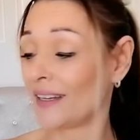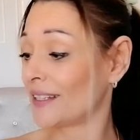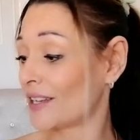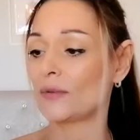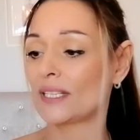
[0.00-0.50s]

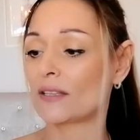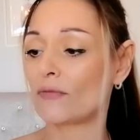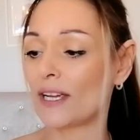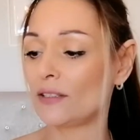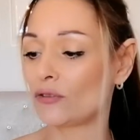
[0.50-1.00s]
So it's the
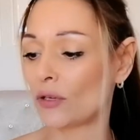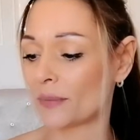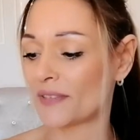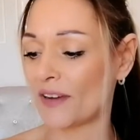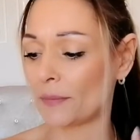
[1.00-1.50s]

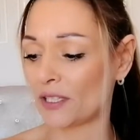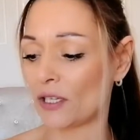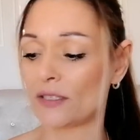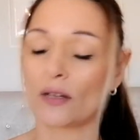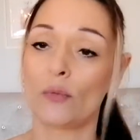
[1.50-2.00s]
Raindrops
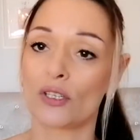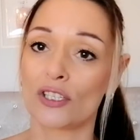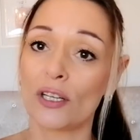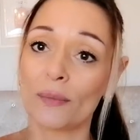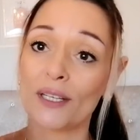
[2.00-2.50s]
Fabulosa
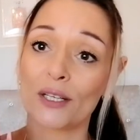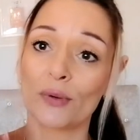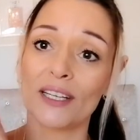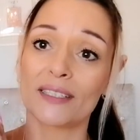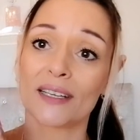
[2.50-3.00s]
washing up
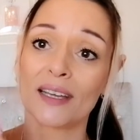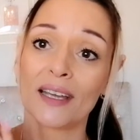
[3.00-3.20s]
liquid.